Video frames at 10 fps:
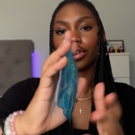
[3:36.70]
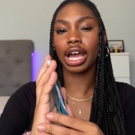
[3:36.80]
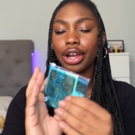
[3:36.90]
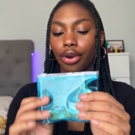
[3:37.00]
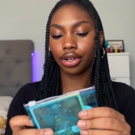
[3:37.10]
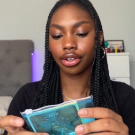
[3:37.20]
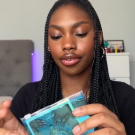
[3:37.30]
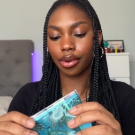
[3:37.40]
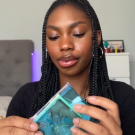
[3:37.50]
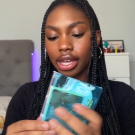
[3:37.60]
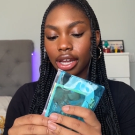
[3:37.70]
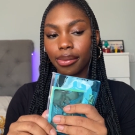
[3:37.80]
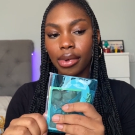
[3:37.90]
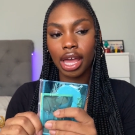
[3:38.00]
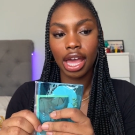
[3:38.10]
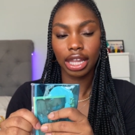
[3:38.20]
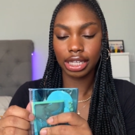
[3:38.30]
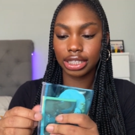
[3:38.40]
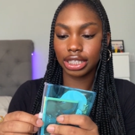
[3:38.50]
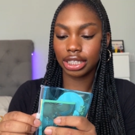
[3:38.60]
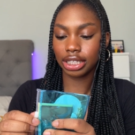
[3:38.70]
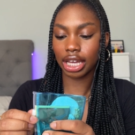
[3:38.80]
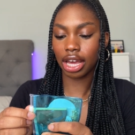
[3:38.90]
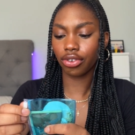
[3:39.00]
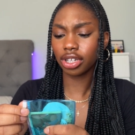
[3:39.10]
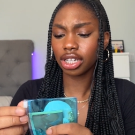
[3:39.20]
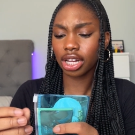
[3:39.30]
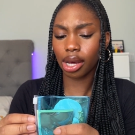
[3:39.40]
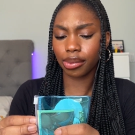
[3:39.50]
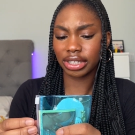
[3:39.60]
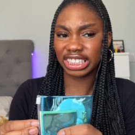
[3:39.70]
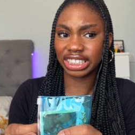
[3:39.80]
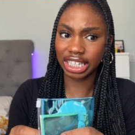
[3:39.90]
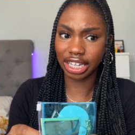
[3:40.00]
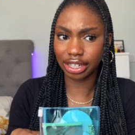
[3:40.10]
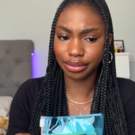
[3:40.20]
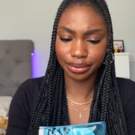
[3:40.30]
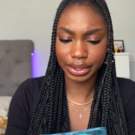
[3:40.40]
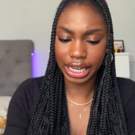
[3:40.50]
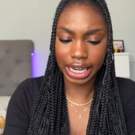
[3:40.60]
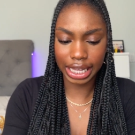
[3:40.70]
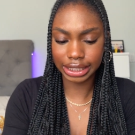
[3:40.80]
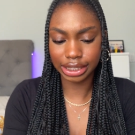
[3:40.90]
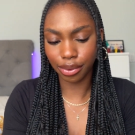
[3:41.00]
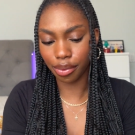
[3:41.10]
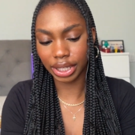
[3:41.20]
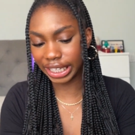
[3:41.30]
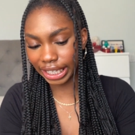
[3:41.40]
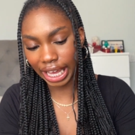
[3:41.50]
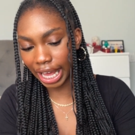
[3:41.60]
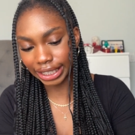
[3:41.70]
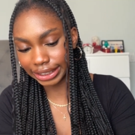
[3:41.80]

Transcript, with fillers: I ordered from there. Let's see, I ordered a couple of stuff. Let's see what we got.